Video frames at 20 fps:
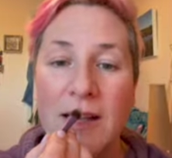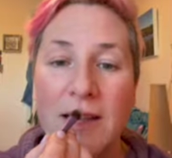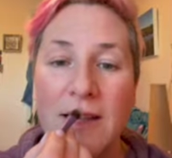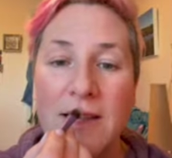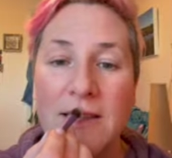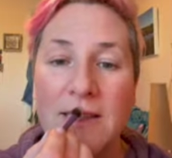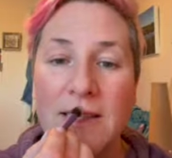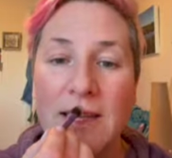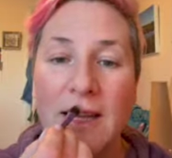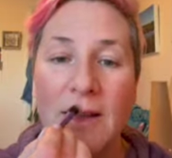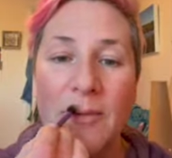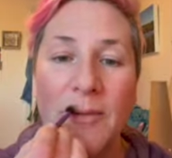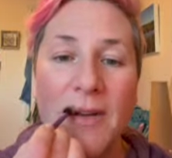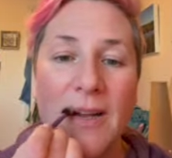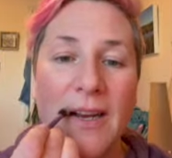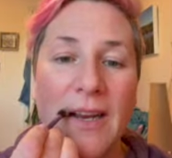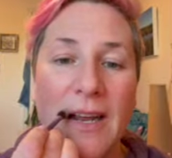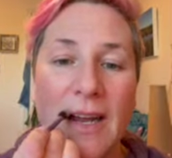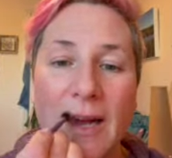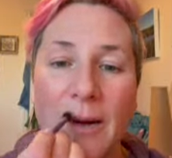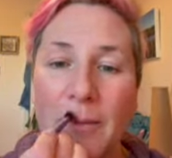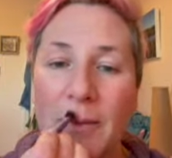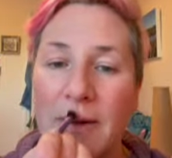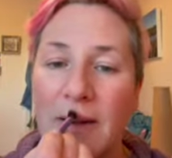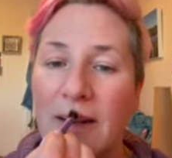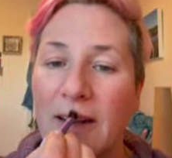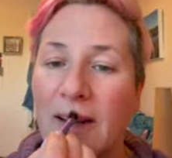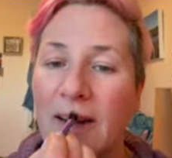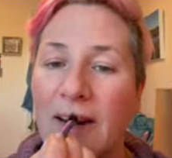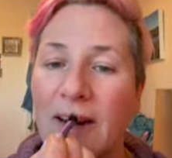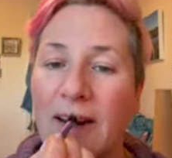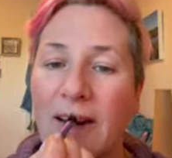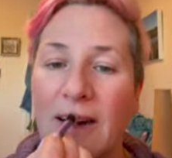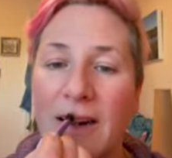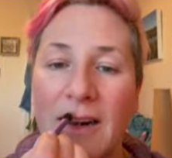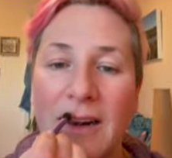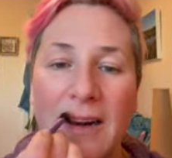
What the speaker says: Same can happen here